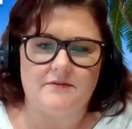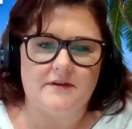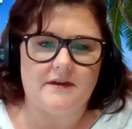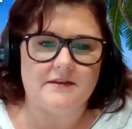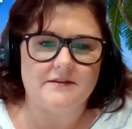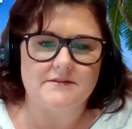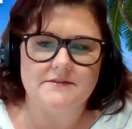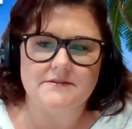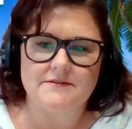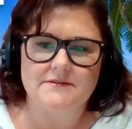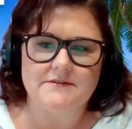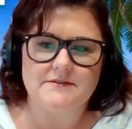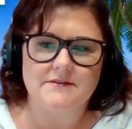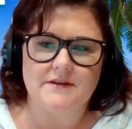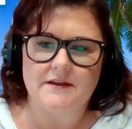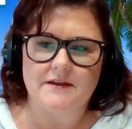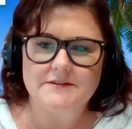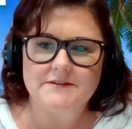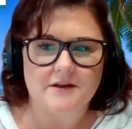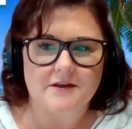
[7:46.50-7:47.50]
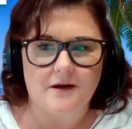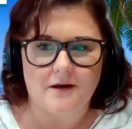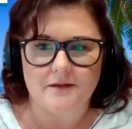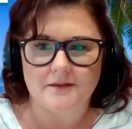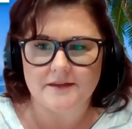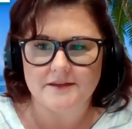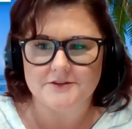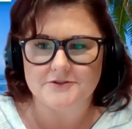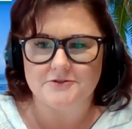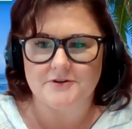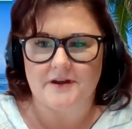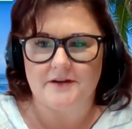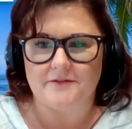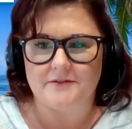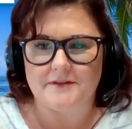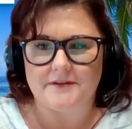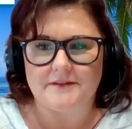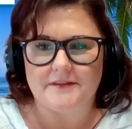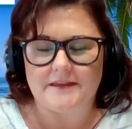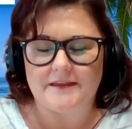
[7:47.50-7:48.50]
had lots of colleagues
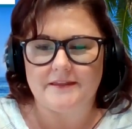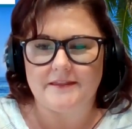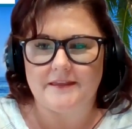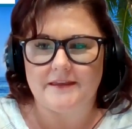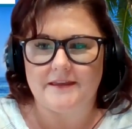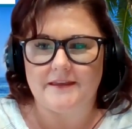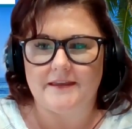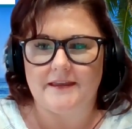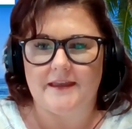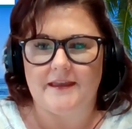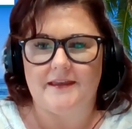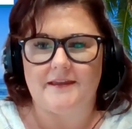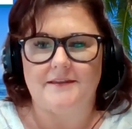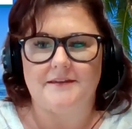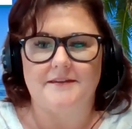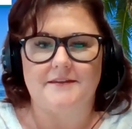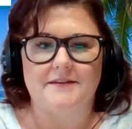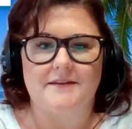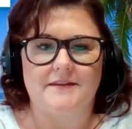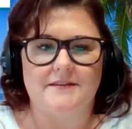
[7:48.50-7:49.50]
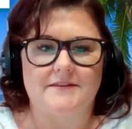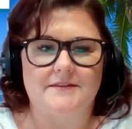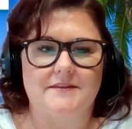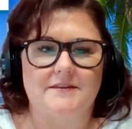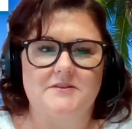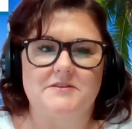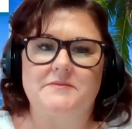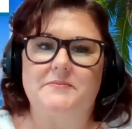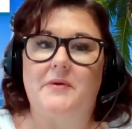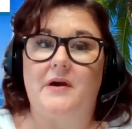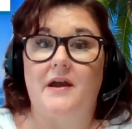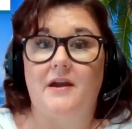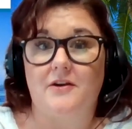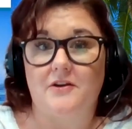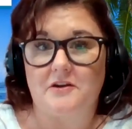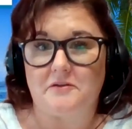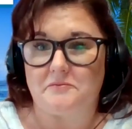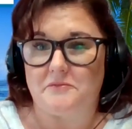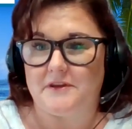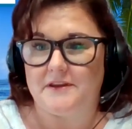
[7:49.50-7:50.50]
traveling lately and it's
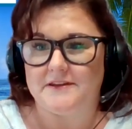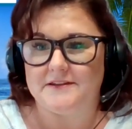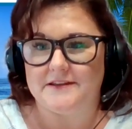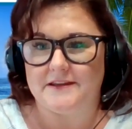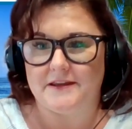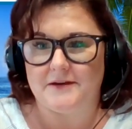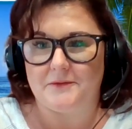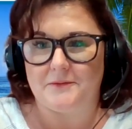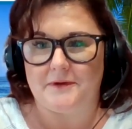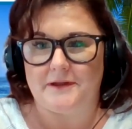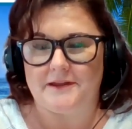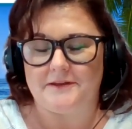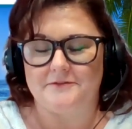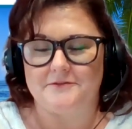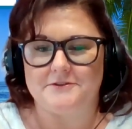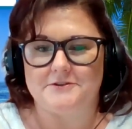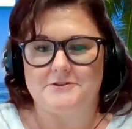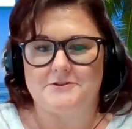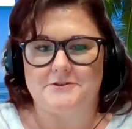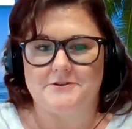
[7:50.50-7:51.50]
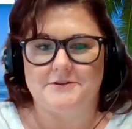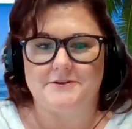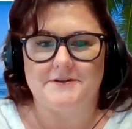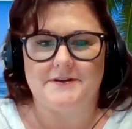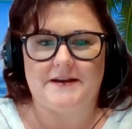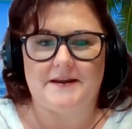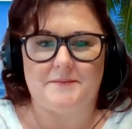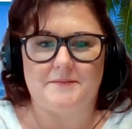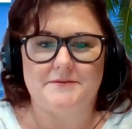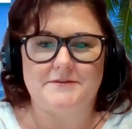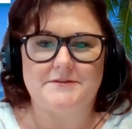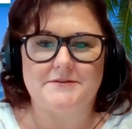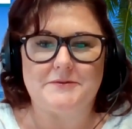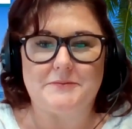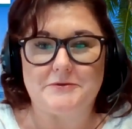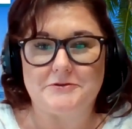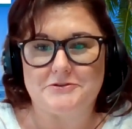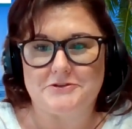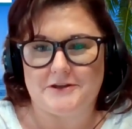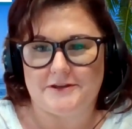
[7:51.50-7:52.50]
inspiring me to get away for sure. And I'm
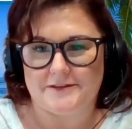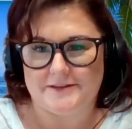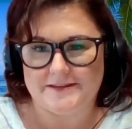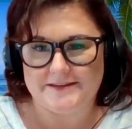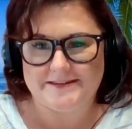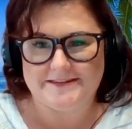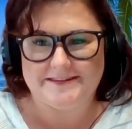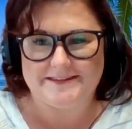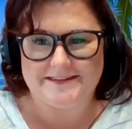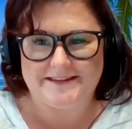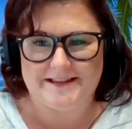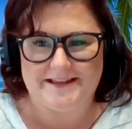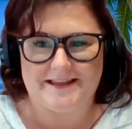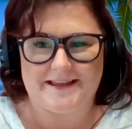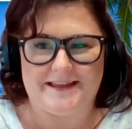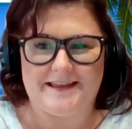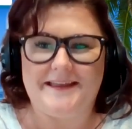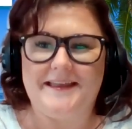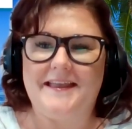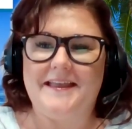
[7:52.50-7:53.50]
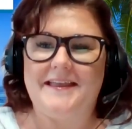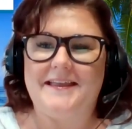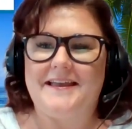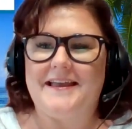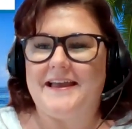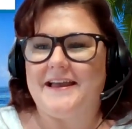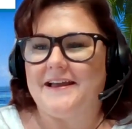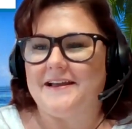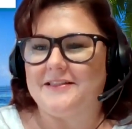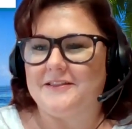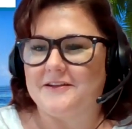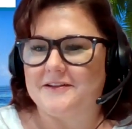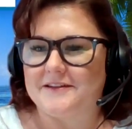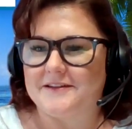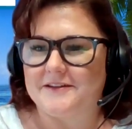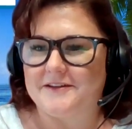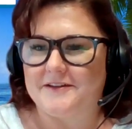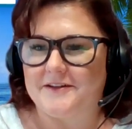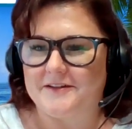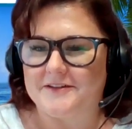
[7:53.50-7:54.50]
super jealous. Looking
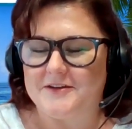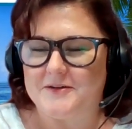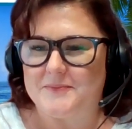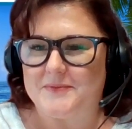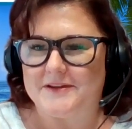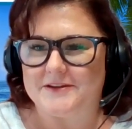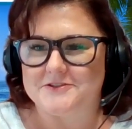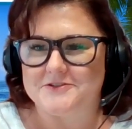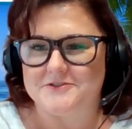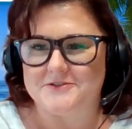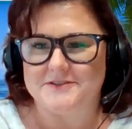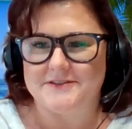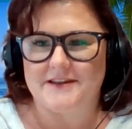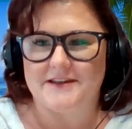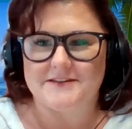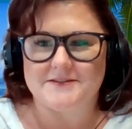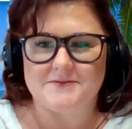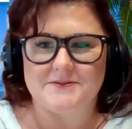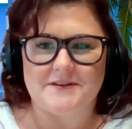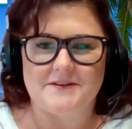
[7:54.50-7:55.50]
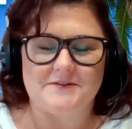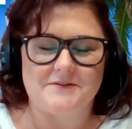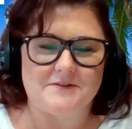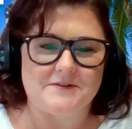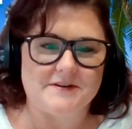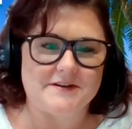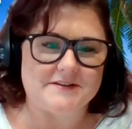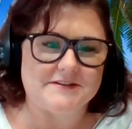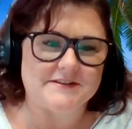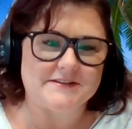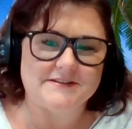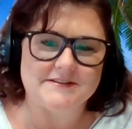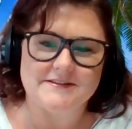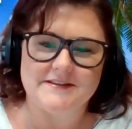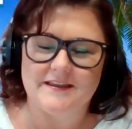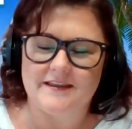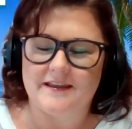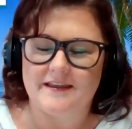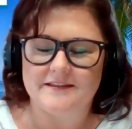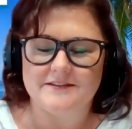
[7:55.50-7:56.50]
at all your pictures last week, Corey, just
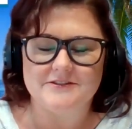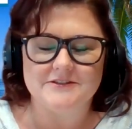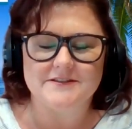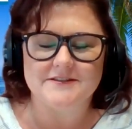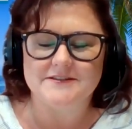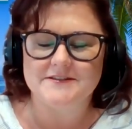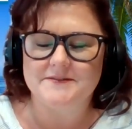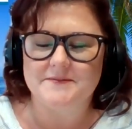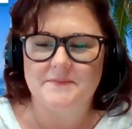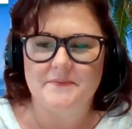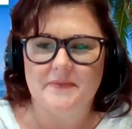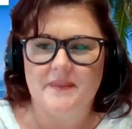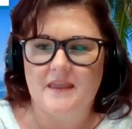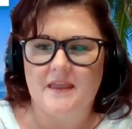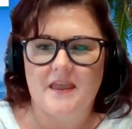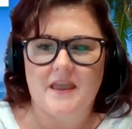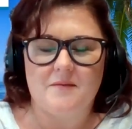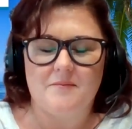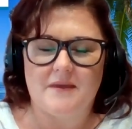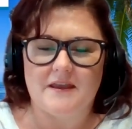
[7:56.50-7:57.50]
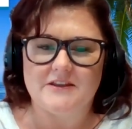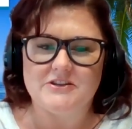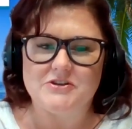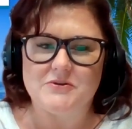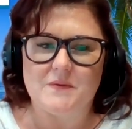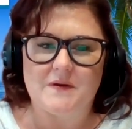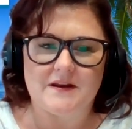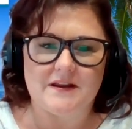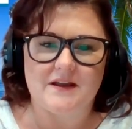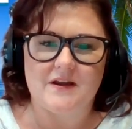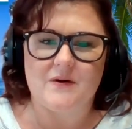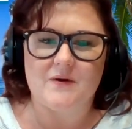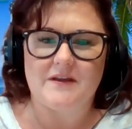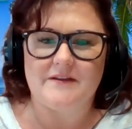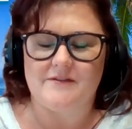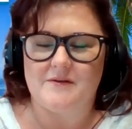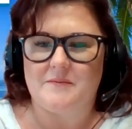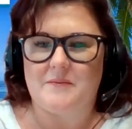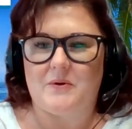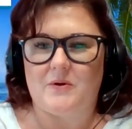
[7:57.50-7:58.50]
like it makes you want to go
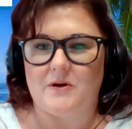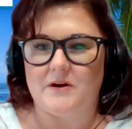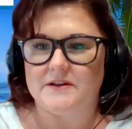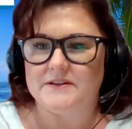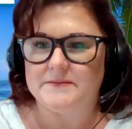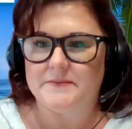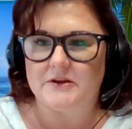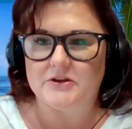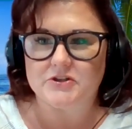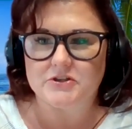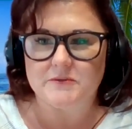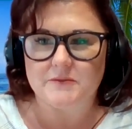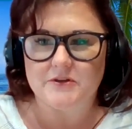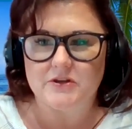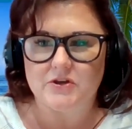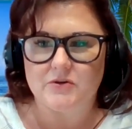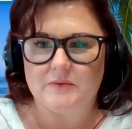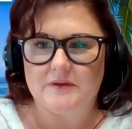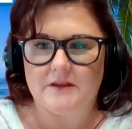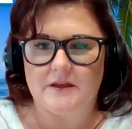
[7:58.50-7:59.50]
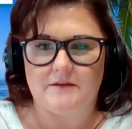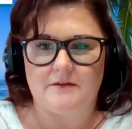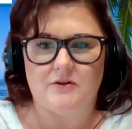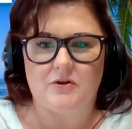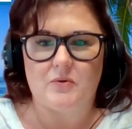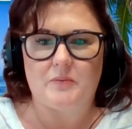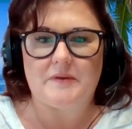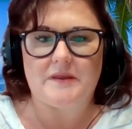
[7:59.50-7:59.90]
even more, especially when you know